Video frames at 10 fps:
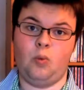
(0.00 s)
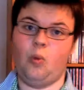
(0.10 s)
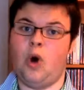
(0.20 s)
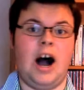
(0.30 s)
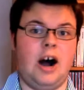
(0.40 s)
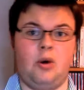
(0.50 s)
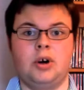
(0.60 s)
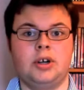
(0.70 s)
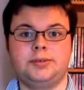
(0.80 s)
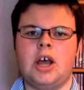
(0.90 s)

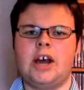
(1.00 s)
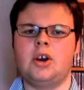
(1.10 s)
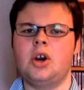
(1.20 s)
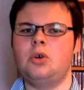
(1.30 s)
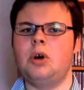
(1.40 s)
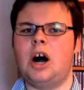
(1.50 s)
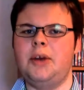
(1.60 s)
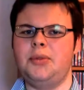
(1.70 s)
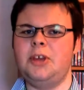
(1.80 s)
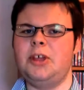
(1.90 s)
wow. And you know,
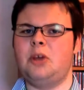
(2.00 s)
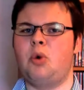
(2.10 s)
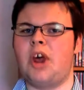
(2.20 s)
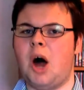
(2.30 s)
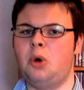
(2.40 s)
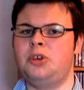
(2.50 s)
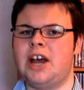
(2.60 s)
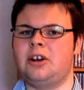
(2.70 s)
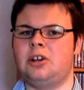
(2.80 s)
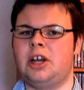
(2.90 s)
I think that without
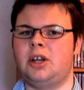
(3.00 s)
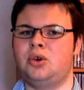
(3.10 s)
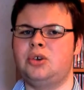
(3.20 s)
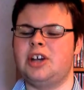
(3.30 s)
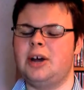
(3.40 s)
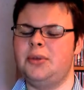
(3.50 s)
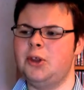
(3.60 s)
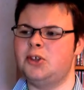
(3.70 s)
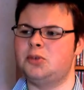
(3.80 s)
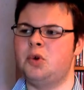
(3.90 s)
Daniel Day-Lewis, I
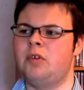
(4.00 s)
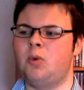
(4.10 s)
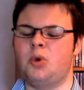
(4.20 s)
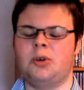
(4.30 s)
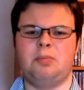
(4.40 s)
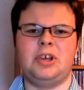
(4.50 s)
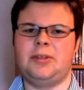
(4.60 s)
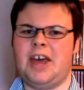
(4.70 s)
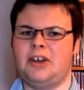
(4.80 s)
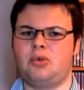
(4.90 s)
think this movie wouldn't
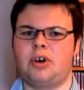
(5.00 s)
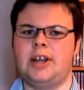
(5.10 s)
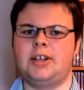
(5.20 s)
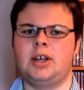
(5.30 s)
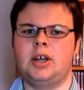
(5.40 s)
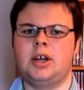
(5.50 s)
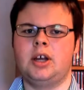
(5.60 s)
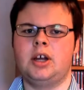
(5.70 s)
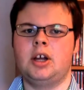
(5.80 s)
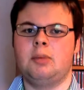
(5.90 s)
be that great.
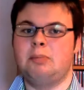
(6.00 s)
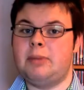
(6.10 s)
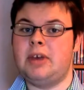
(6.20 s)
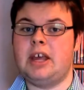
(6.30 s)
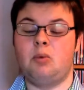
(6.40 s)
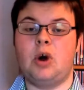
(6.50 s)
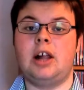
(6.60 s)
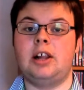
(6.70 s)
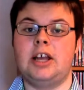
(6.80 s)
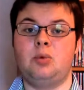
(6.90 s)
Maybe,
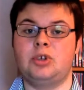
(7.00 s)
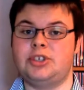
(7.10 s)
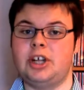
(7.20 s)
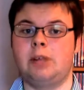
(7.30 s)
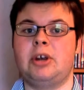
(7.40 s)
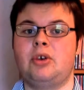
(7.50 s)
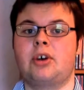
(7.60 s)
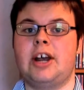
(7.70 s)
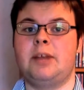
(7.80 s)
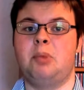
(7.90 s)
well, it would still be
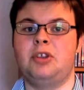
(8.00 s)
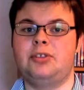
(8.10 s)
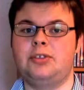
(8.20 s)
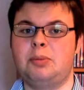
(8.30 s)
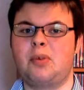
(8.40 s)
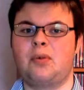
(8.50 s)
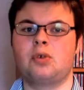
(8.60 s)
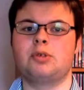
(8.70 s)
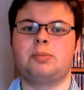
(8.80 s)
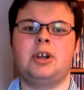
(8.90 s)
great, but the
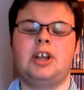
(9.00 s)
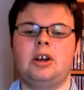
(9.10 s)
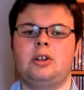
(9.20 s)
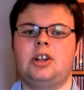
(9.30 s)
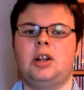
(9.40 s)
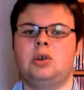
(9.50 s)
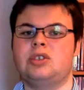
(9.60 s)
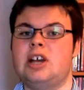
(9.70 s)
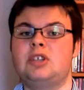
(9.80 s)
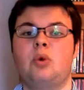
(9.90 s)
performance by Daniel
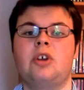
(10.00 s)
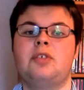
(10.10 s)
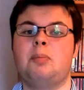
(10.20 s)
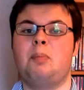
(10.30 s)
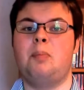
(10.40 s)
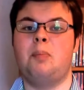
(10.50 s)
Day-Lewis, it's one of the